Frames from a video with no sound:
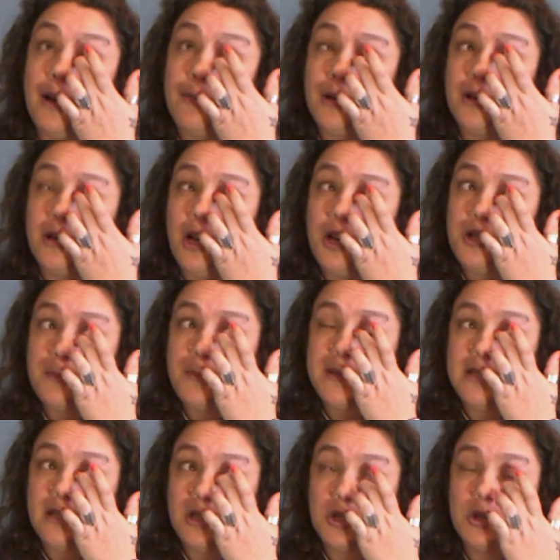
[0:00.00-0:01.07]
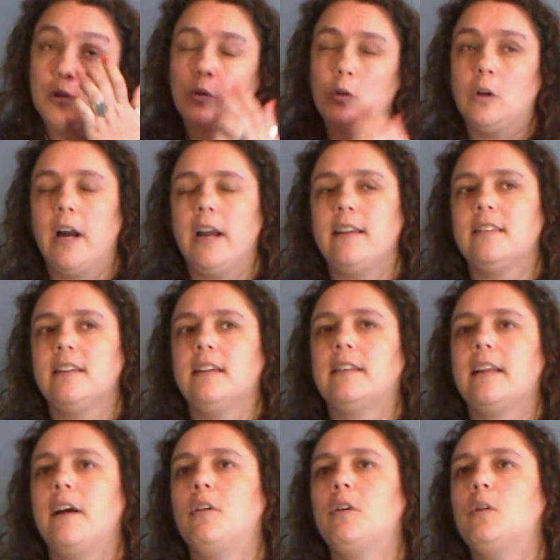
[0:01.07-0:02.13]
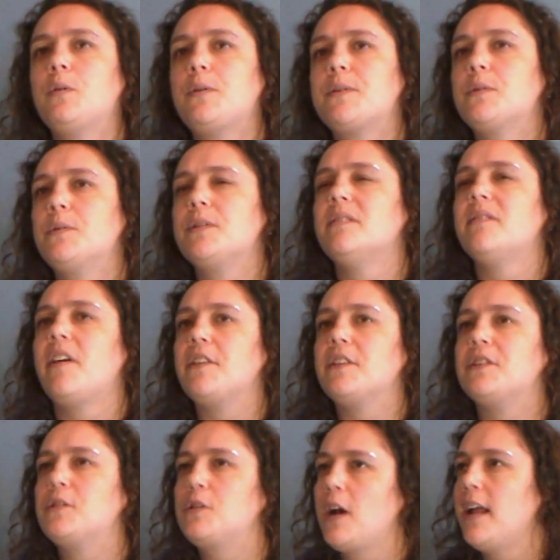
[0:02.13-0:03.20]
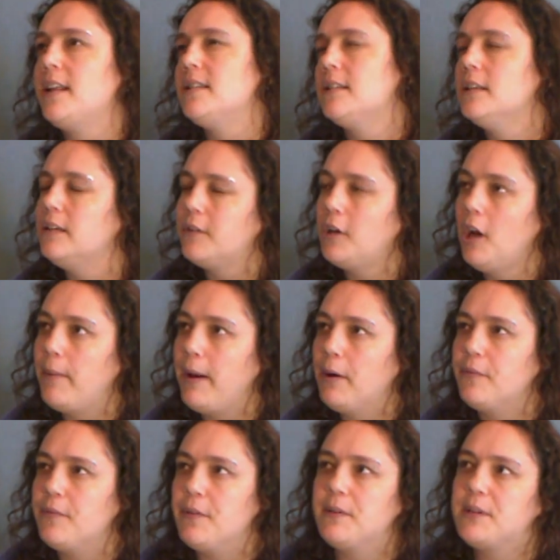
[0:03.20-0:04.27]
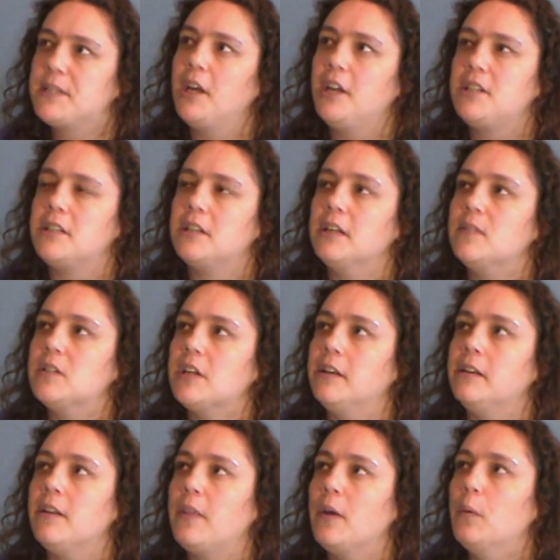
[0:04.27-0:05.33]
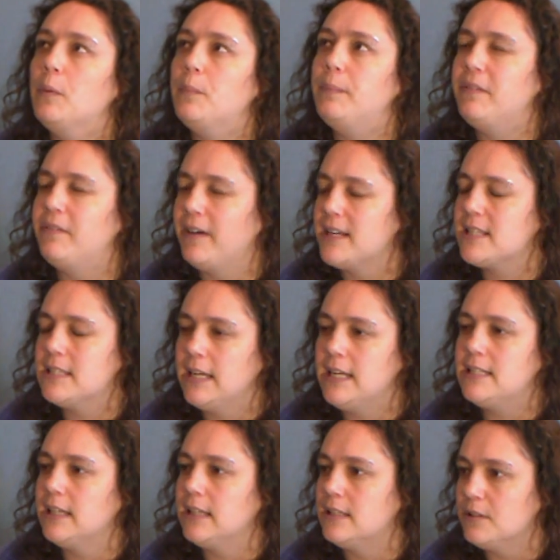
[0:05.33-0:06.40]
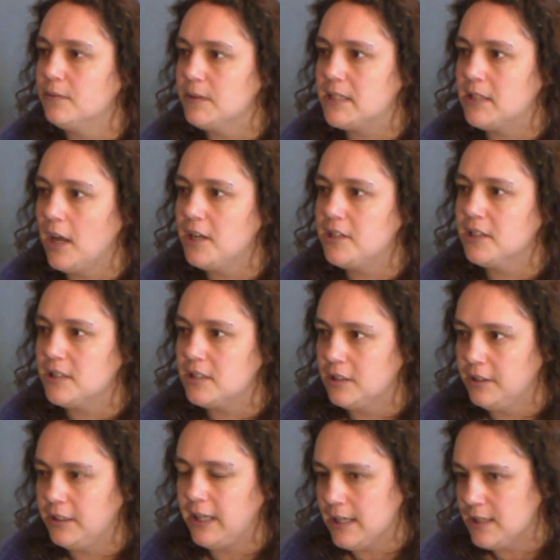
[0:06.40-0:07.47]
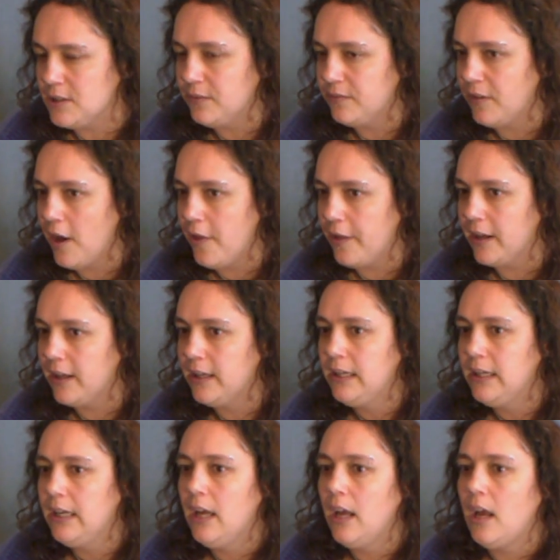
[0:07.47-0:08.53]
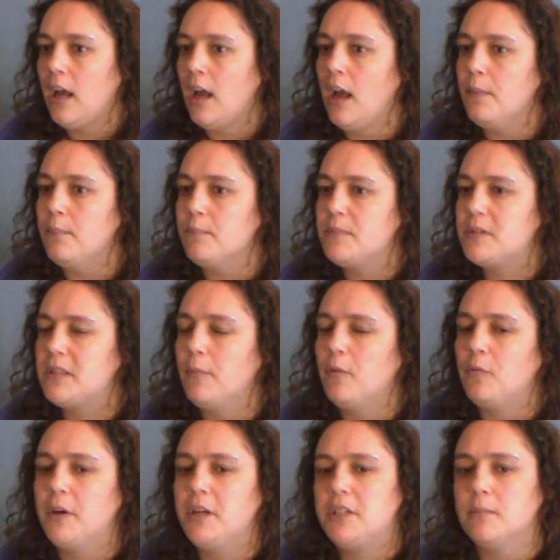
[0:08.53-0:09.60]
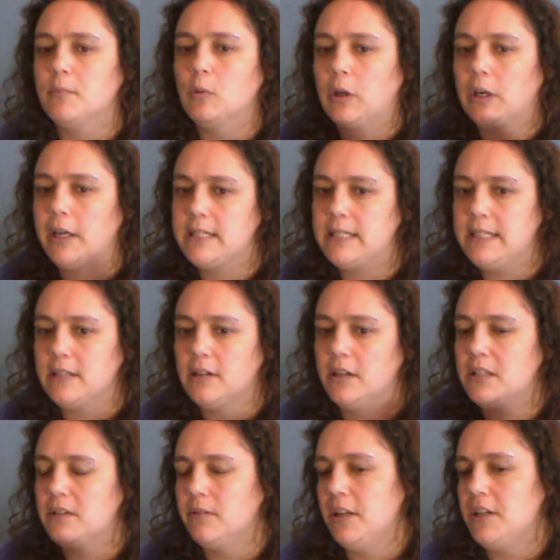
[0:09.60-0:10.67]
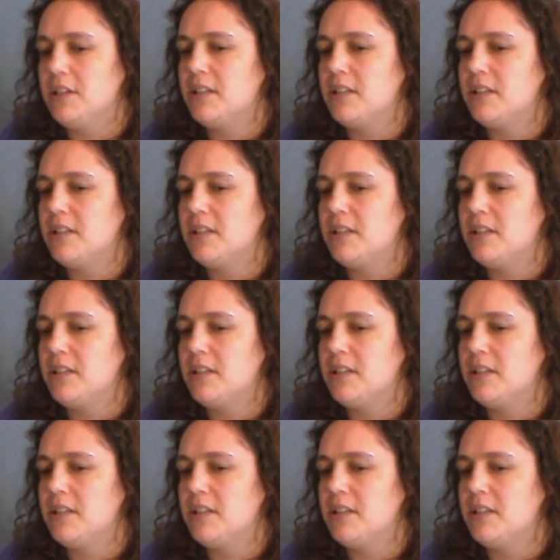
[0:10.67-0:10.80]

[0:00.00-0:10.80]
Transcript: not 100% sure. I think there are all sorts of other strands that have come out of the research that I've done that would be fascinating to research and to look into further, some of which are more closely tied to religious